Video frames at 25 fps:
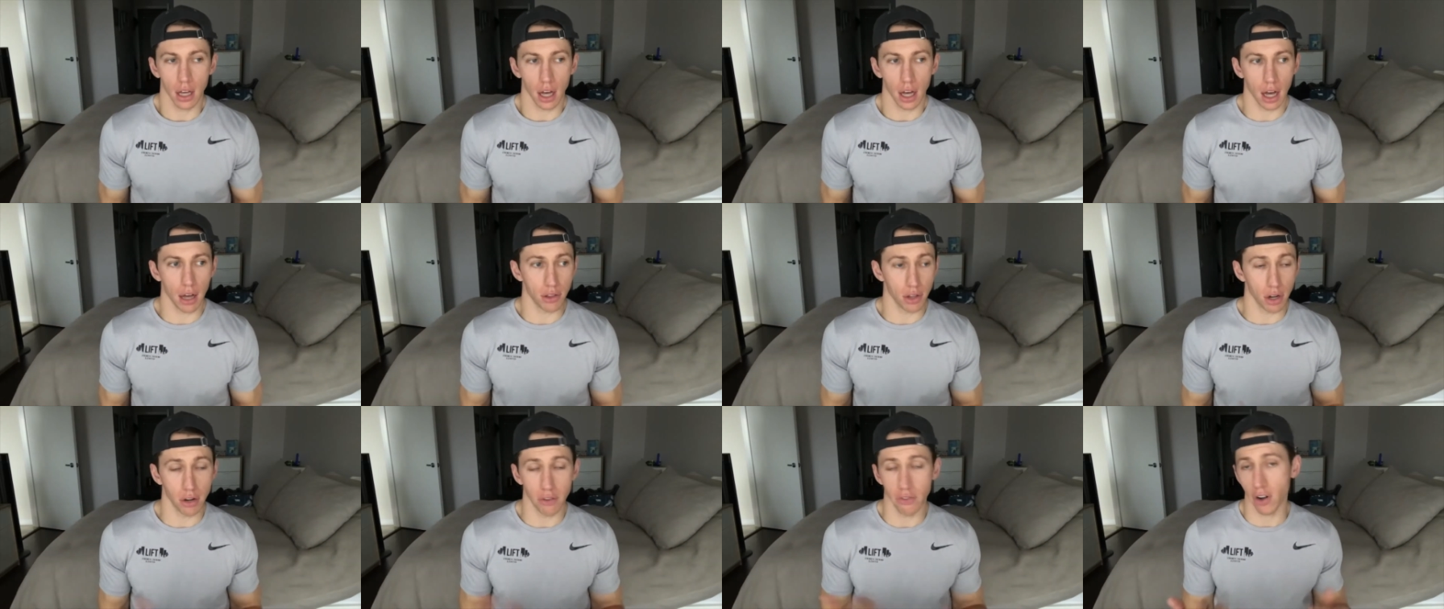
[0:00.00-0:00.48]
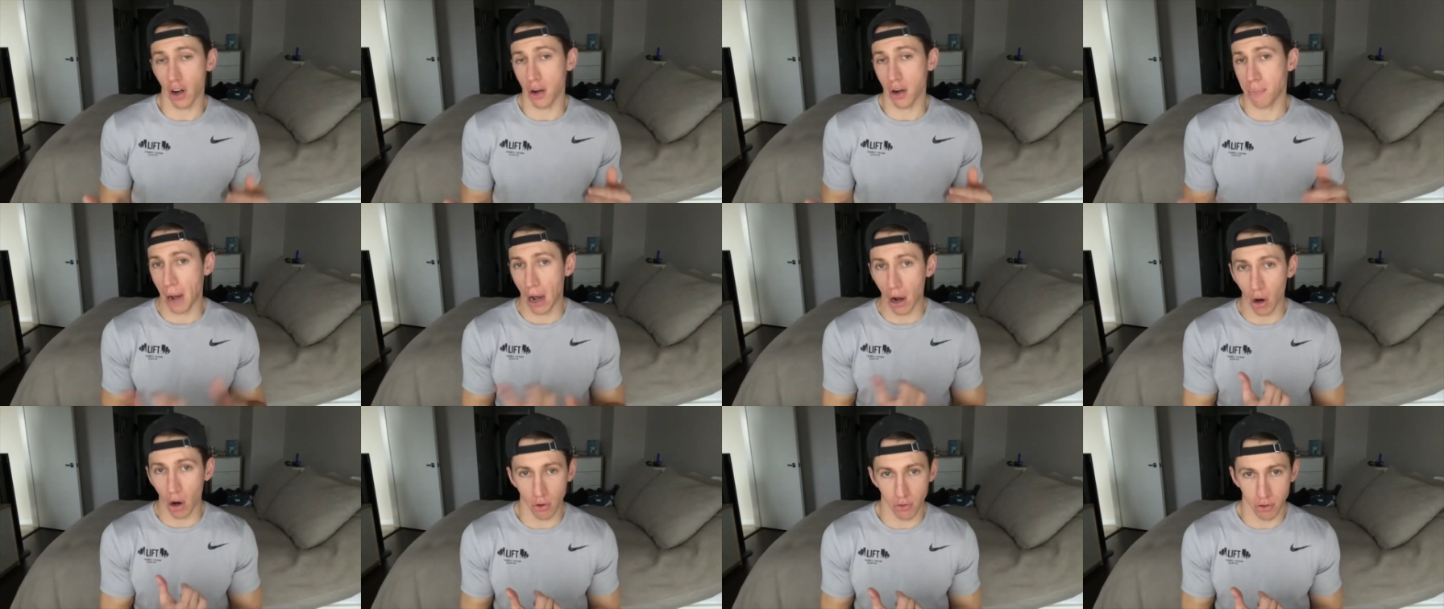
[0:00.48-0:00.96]
They're a very
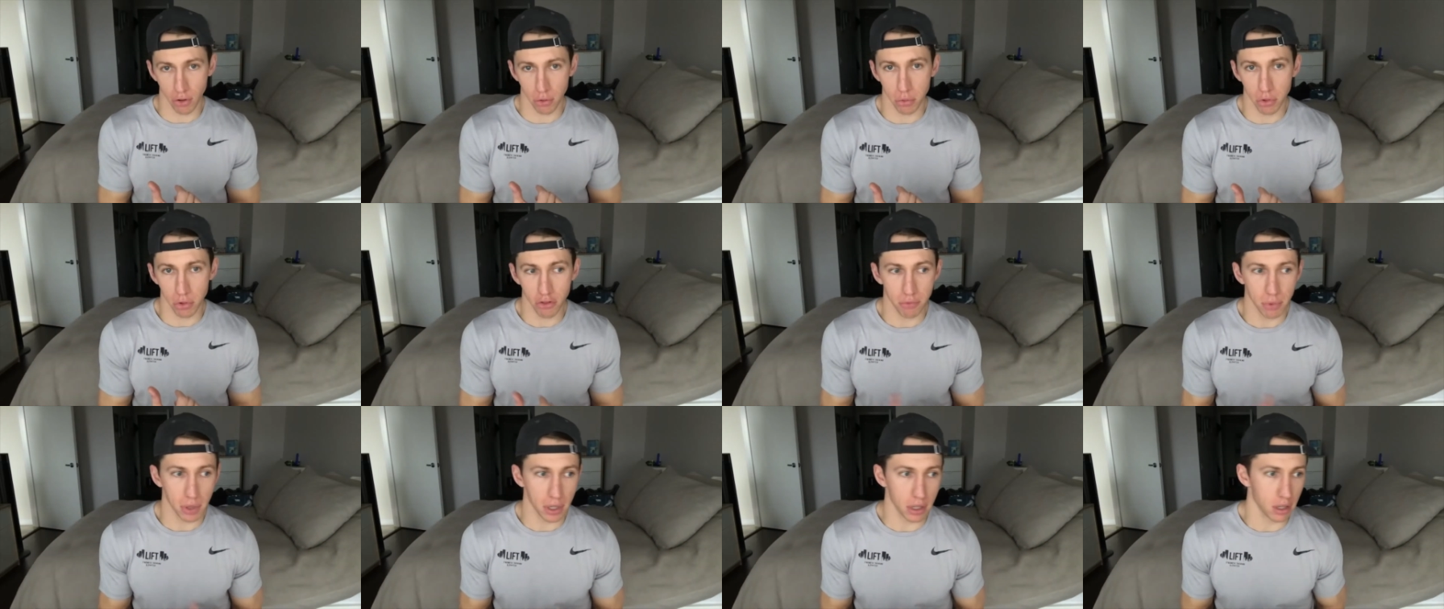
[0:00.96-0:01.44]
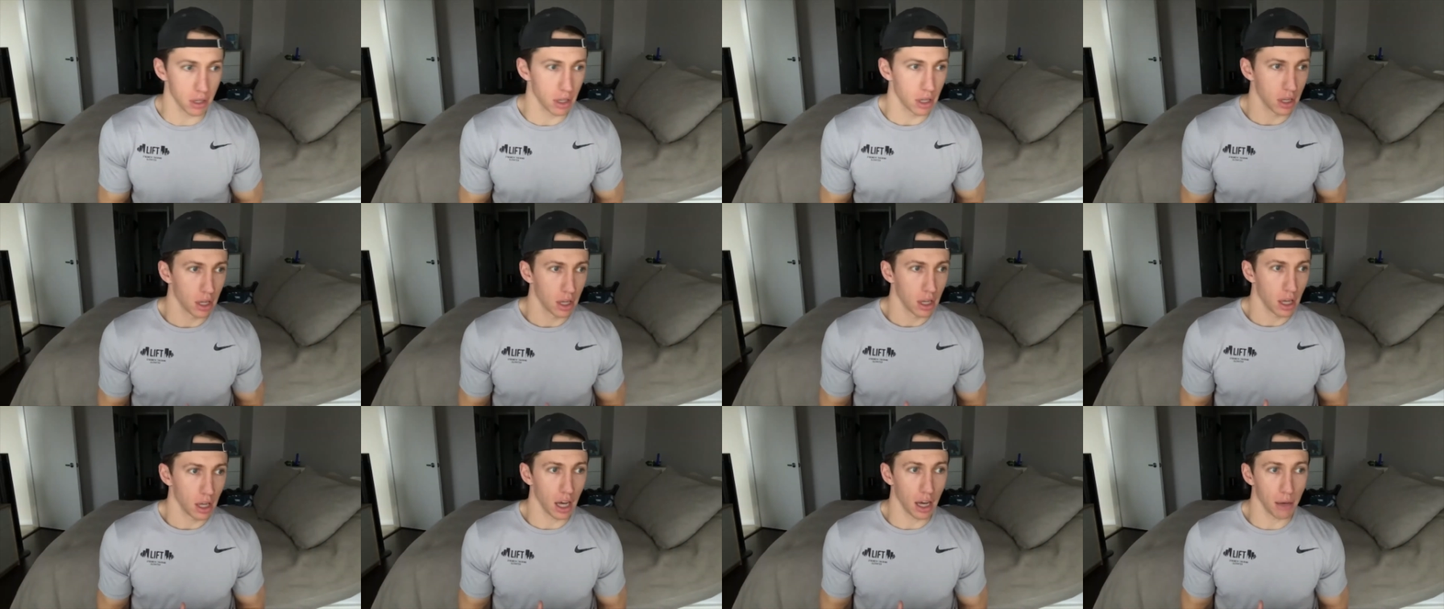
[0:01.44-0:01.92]
powerful movement.
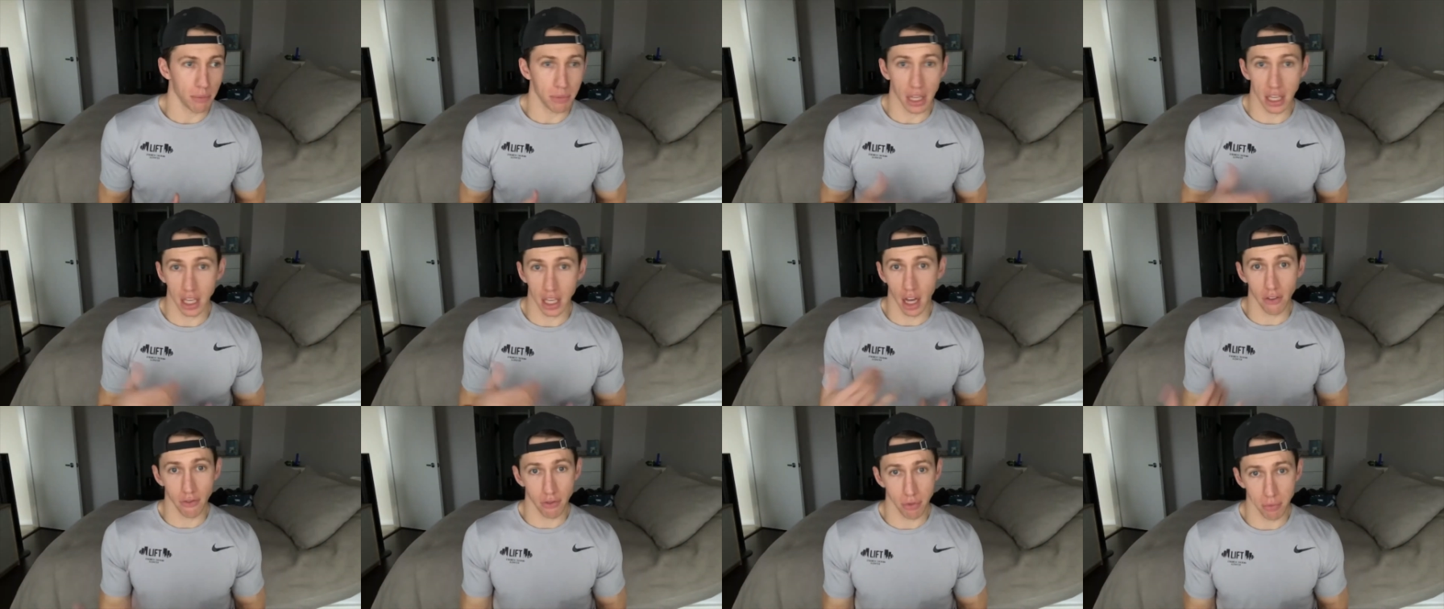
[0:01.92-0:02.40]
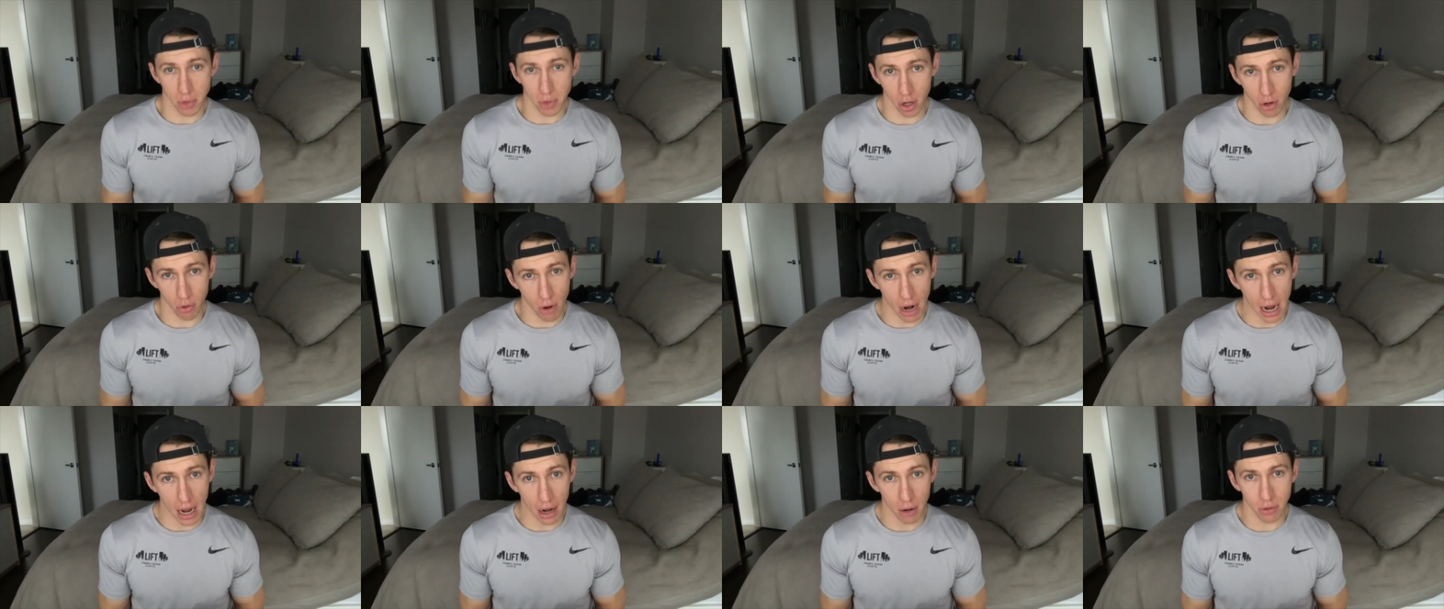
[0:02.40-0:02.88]
They come from the
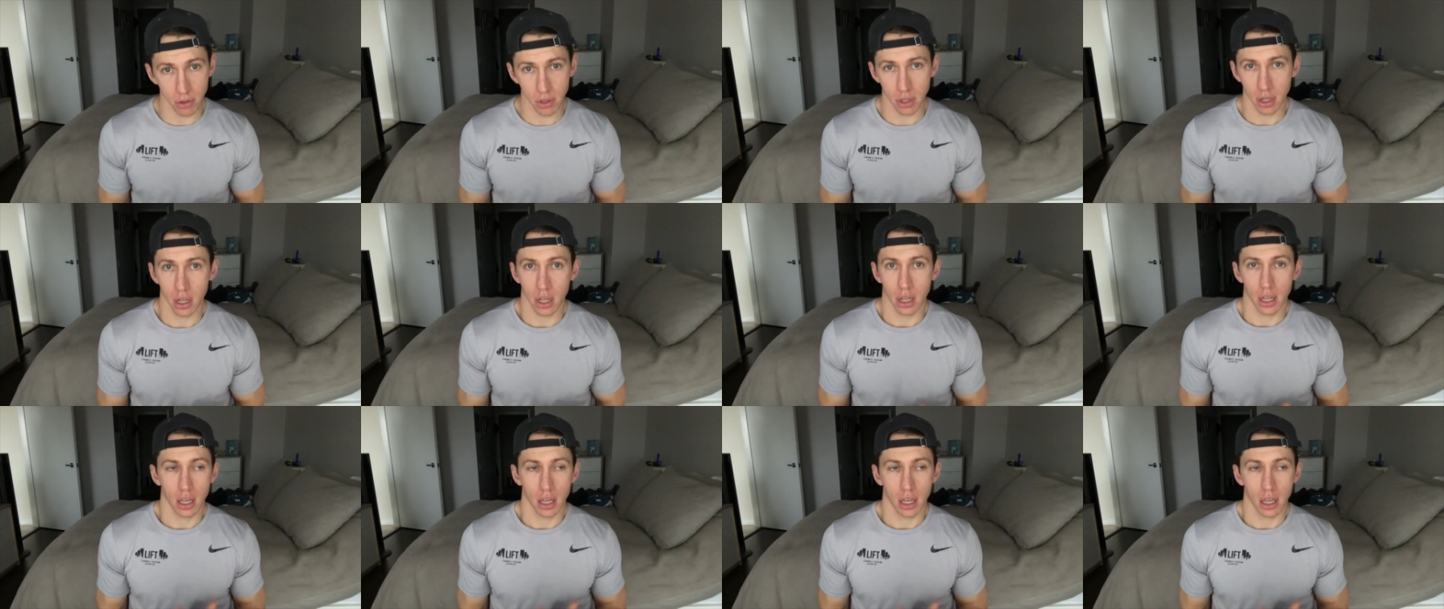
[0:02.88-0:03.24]
ground.